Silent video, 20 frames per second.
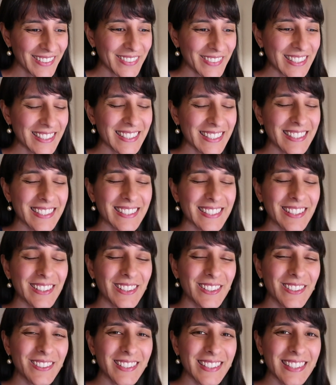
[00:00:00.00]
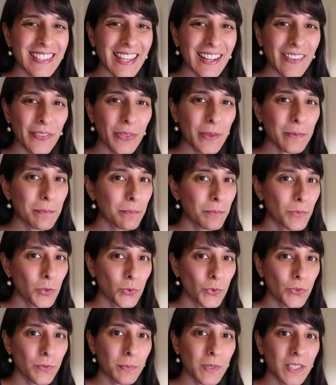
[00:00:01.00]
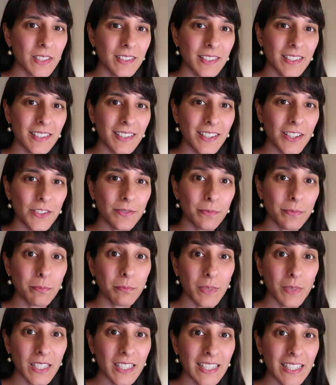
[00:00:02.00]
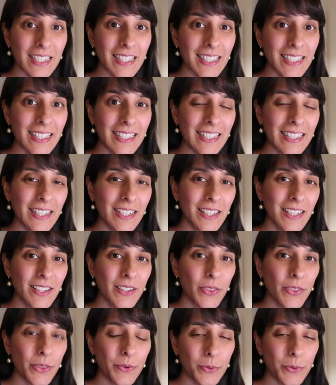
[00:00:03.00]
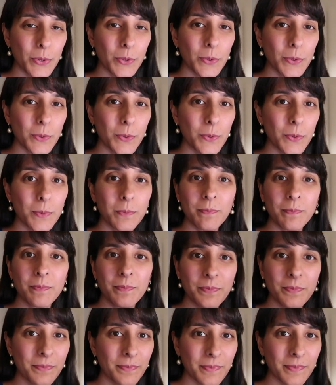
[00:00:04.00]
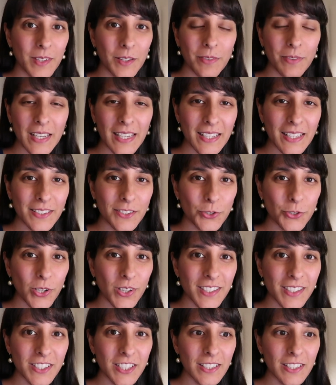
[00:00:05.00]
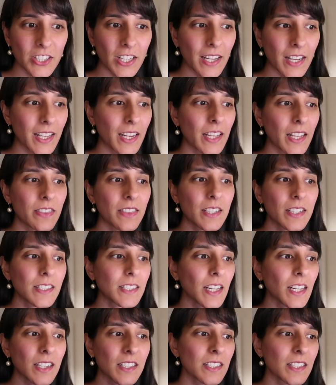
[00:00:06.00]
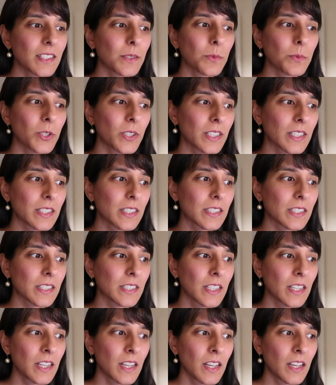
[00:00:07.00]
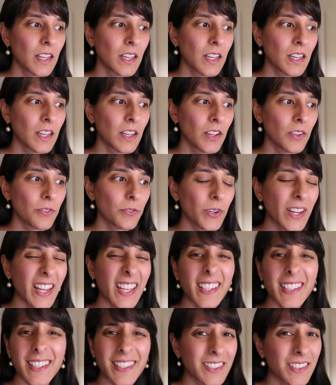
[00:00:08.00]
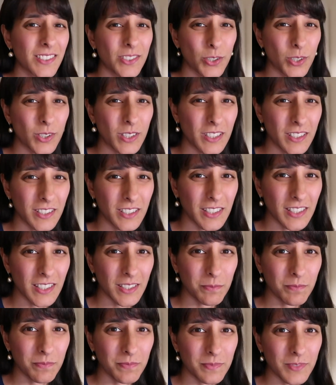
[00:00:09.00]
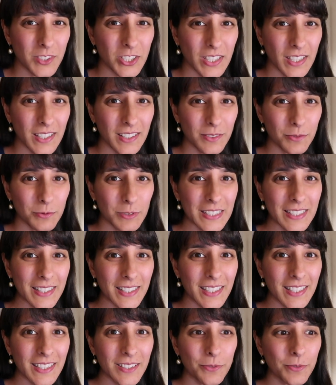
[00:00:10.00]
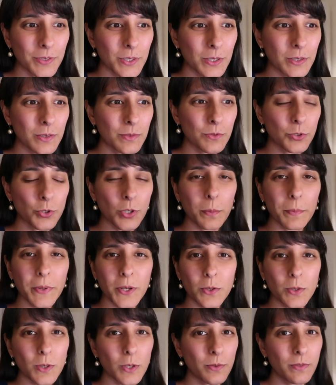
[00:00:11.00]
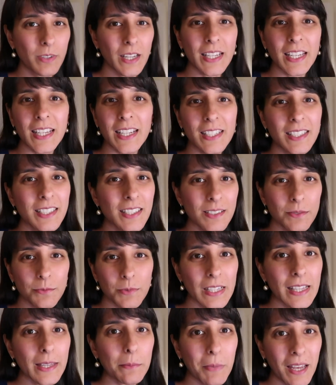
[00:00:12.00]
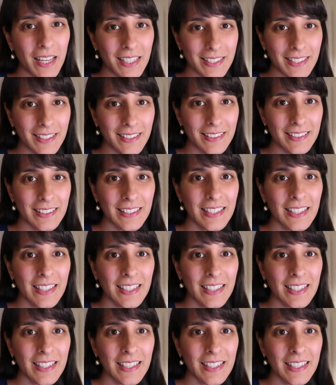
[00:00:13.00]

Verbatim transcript: which looks at the movement of money through a Vedic astrology chart. And this actually works for any astrology chart really, for tropical or Vedic, it doesn't really matter.